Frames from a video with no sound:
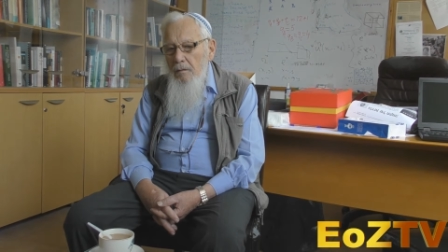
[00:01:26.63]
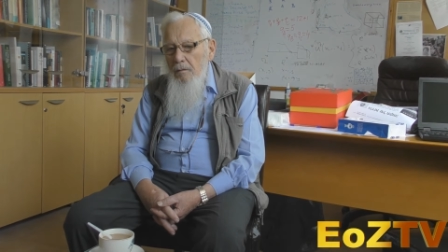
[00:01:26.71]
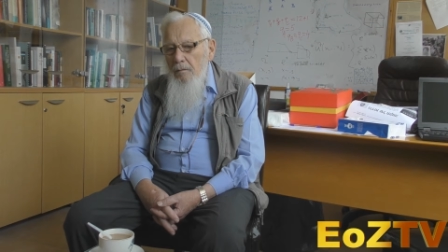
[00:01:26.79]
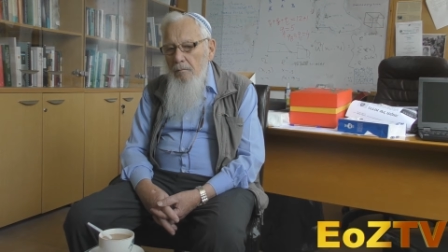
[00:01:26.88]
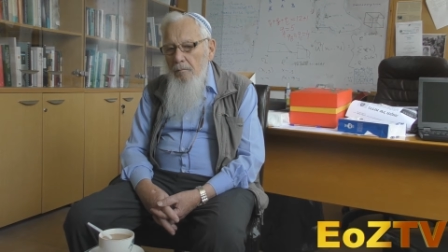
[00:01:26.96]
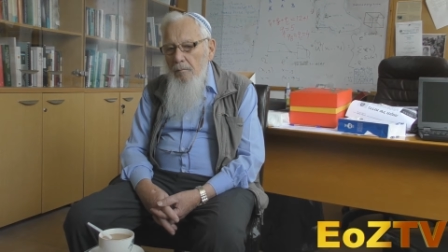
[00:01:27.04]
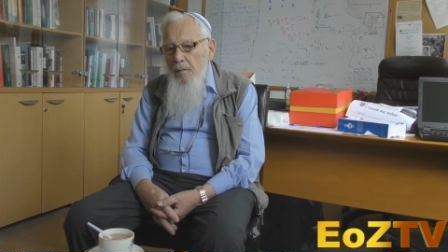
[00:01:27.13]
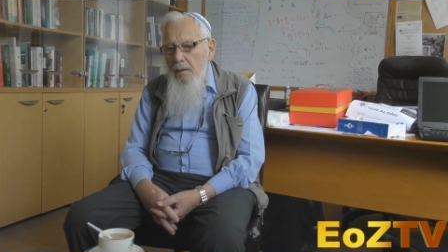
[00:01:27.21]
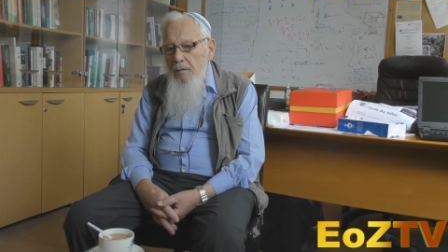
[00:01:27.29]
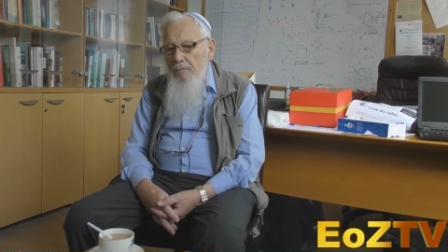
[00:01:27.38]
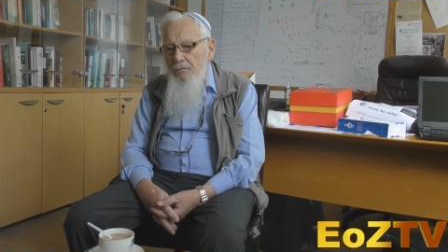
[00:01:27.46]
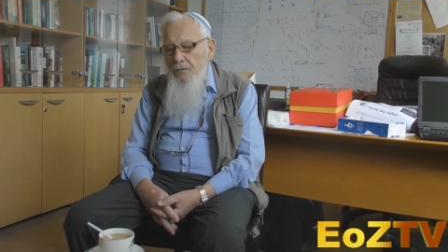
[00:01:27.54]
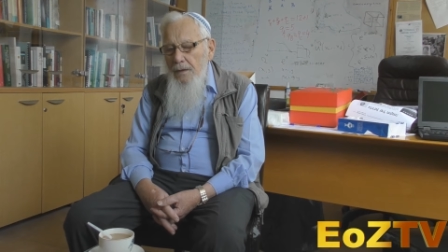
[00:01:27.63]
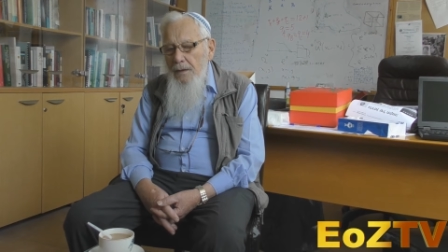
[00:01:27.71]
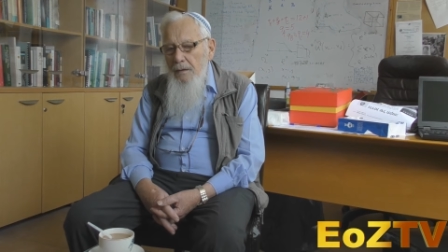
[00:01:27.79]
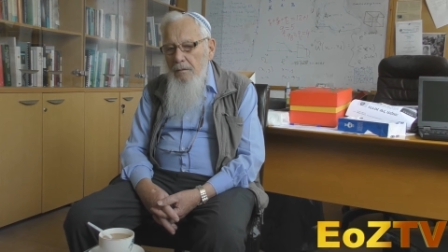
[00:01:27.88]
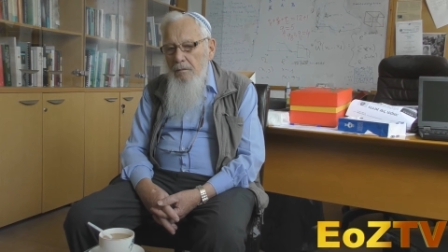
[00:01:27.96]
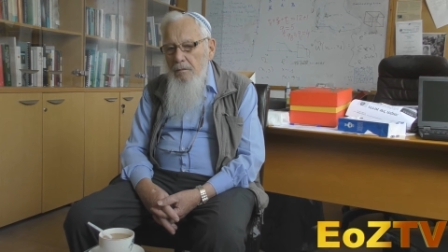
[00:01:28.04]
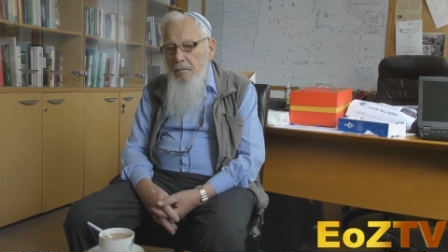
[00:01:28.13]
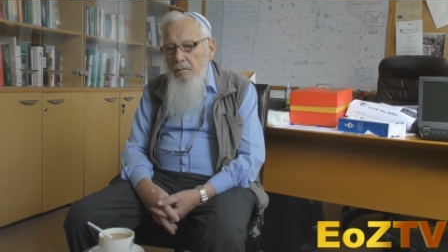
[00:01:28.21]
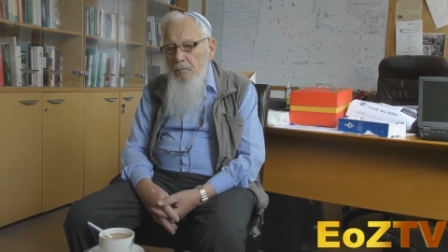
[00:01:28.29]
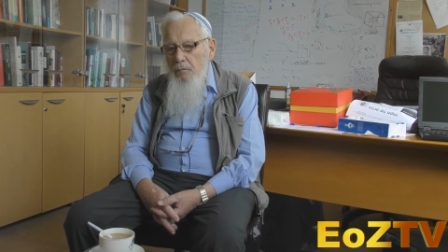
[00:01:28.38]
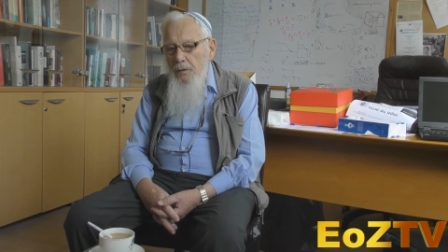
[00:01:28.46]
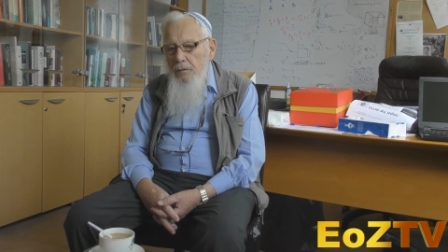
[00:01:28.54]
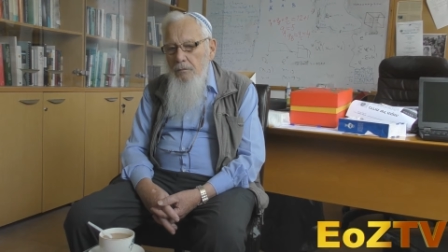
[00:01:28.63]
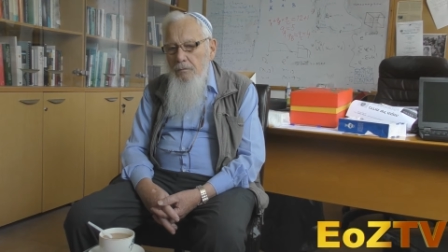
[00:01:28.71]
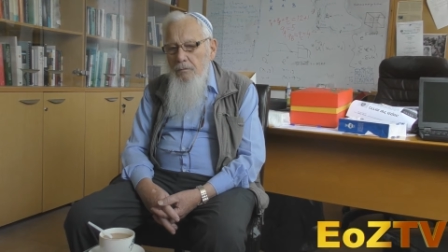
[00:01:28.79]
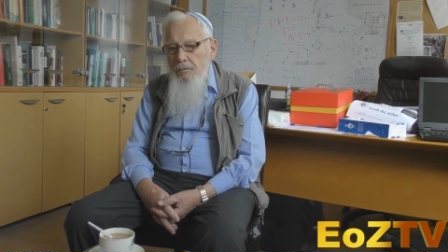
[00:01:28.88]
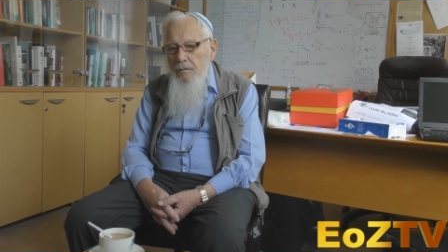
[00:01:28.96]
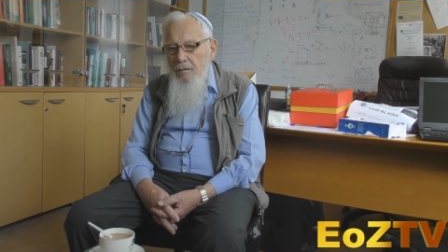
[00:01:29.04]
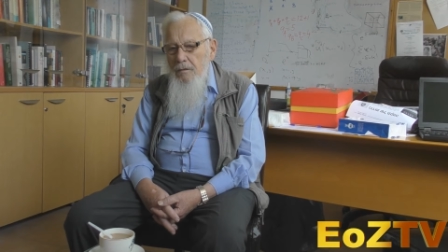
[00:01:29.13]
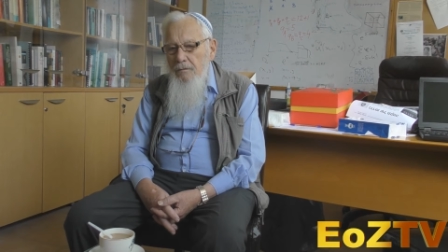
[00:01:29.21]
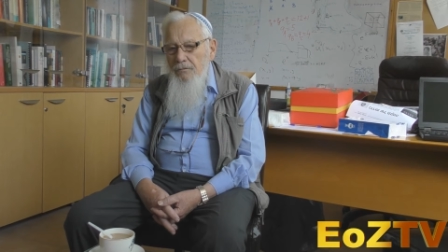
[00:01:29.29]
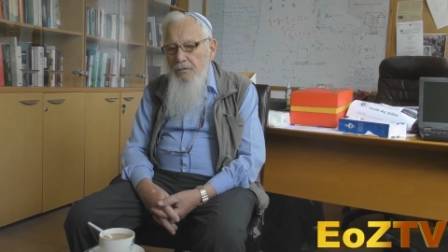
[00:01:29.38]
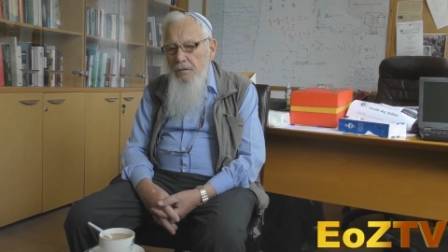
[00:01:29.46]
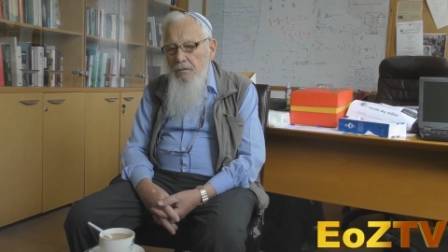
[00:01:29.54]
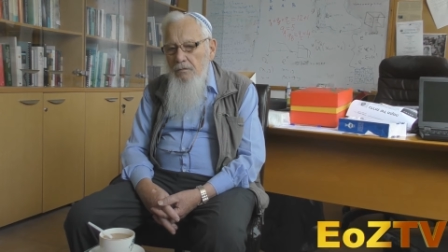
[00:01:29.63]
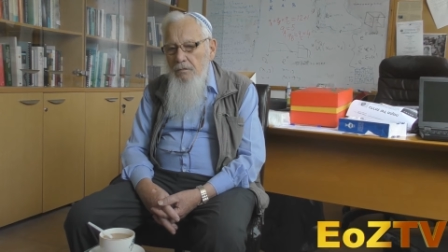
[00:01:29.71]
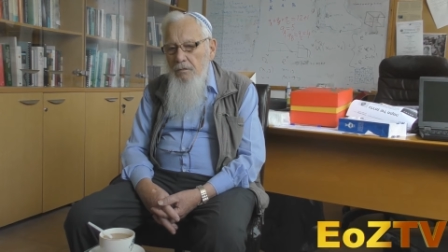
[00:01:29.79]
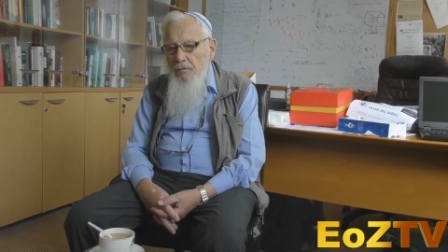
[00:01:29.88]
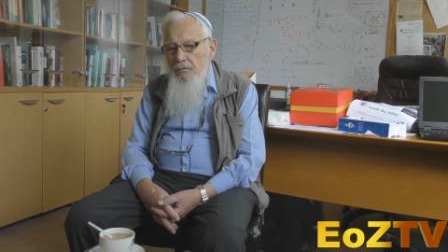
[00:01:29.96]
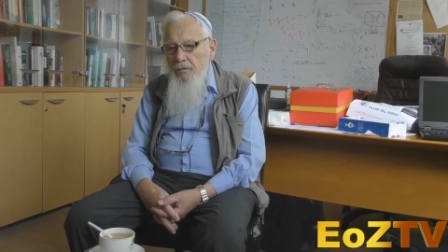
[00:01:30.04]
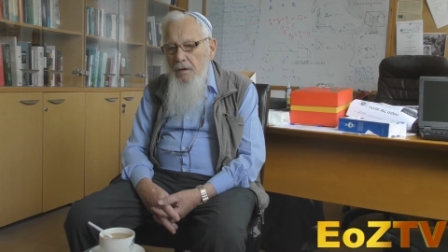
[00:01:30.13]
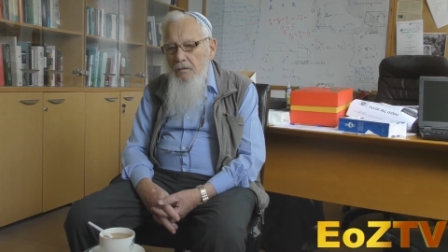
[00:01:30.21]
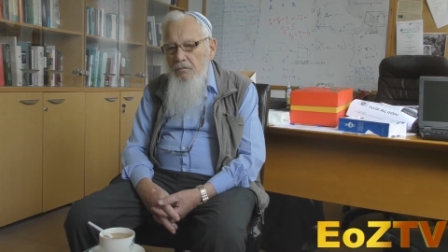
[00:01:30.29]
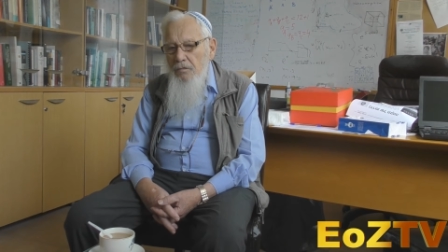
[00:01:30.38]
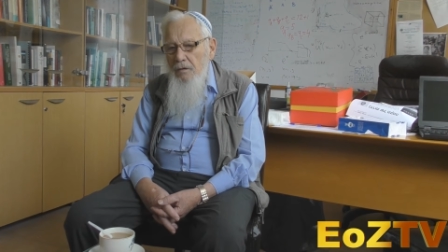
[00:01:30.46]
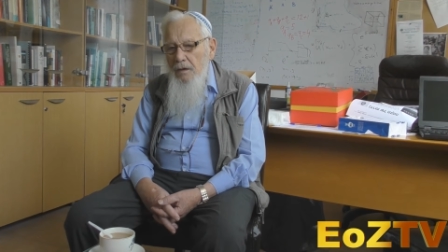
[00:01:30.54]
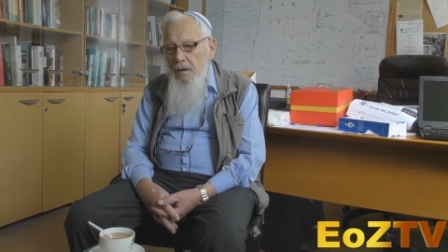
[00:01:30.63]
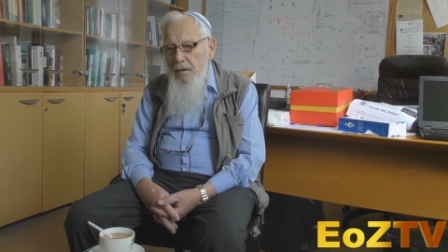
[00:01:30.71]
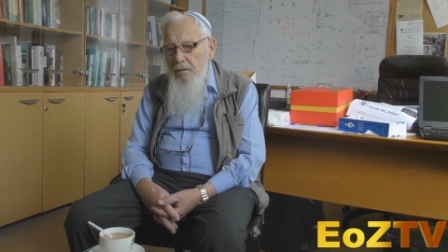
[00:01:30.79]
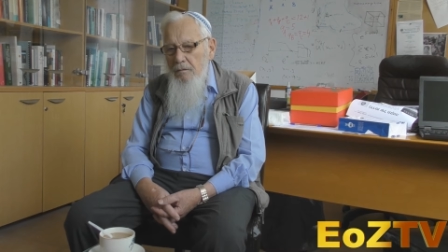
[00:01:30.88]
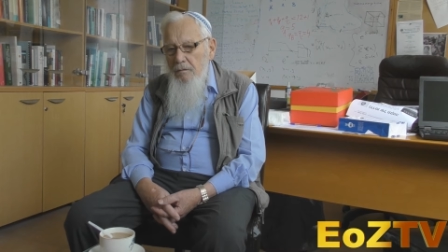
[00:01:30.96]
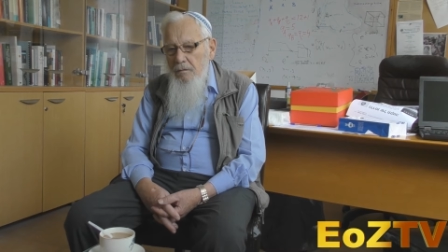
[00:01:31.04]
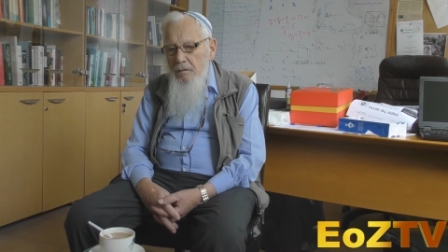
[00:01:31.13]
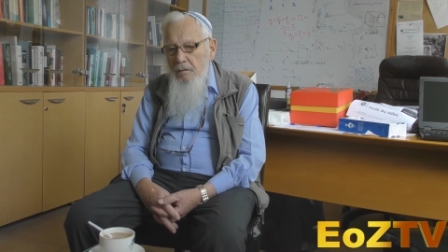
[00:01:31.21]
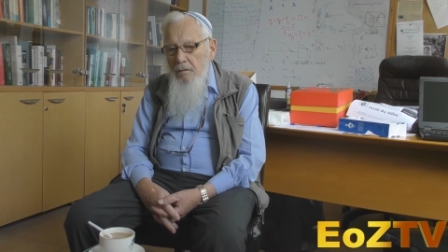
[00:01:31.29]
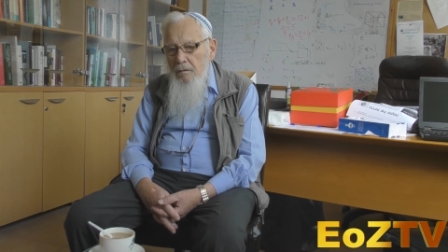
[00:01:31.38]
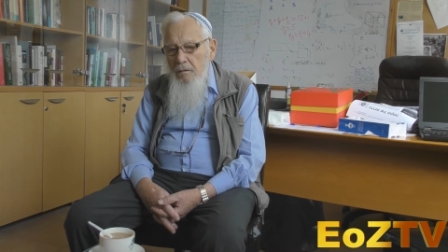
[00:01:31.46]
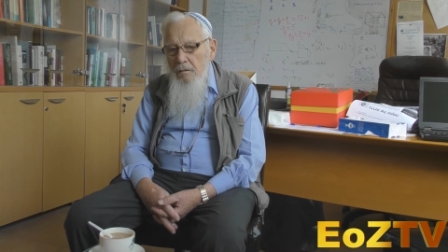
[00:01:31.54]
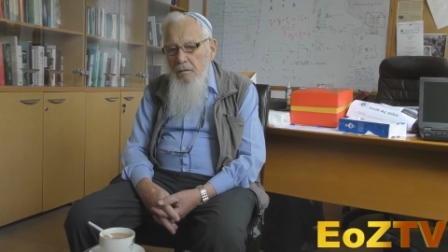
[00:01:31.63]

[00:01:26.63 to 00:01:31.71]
Um, in fact, we use the definition of rationality,